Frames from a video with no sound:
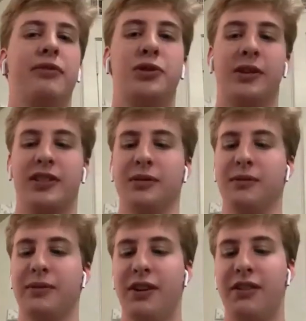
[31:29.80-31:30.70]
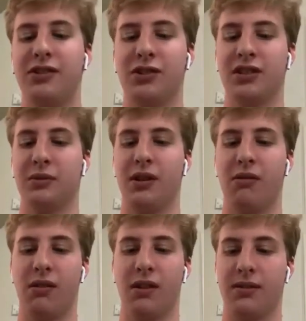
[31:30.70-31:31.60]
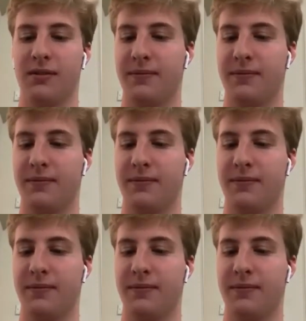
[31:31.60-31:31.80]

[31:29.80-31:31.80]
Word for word: Georgia? When you think Georgia, what do you think?